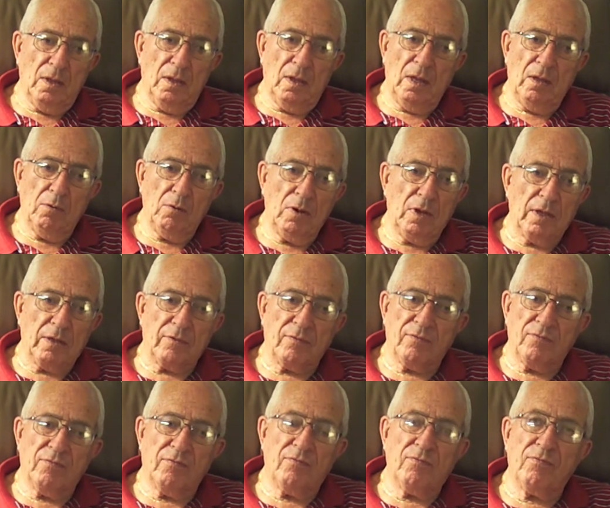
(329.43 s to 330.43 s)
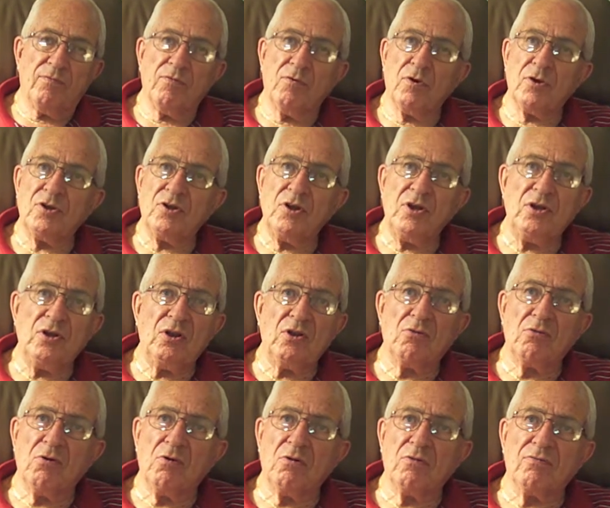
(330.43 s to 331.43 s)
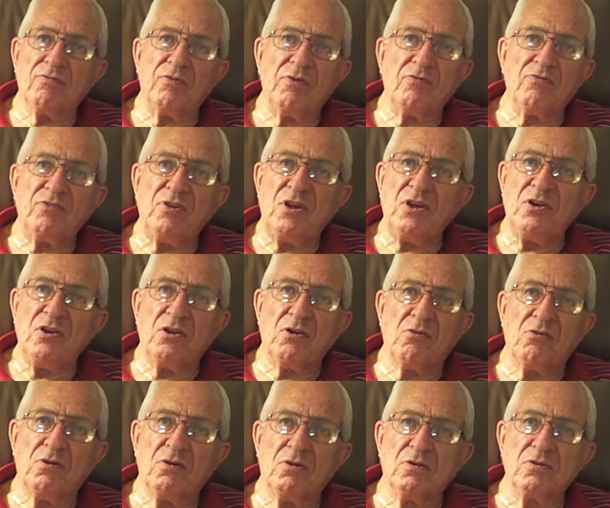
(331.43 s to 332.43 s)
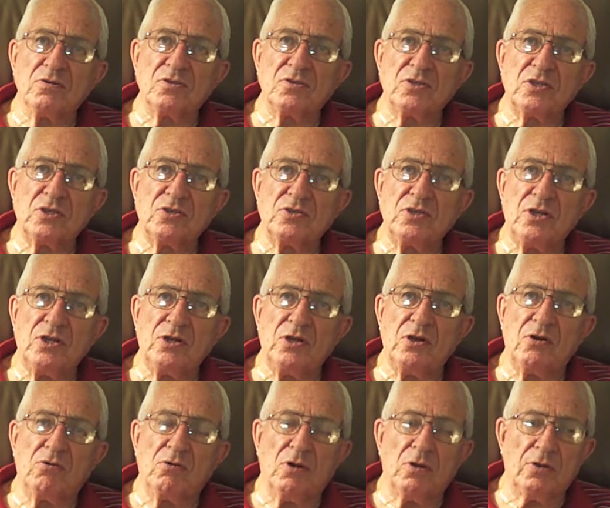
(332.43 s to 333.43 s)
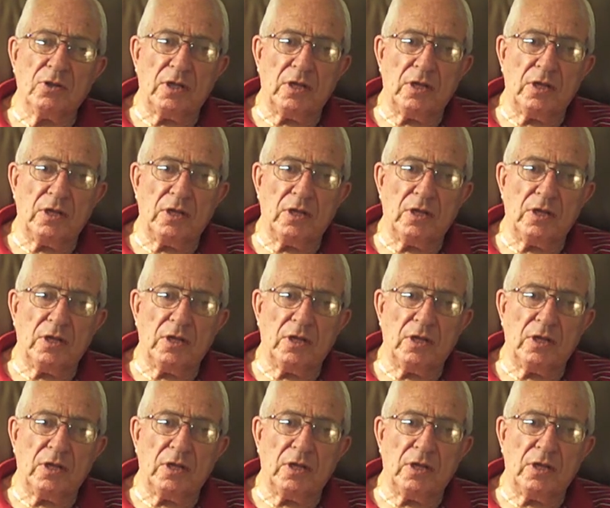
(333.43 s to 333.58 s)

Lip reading: they were like 14-year-old, 15-year-old, 16-year-old.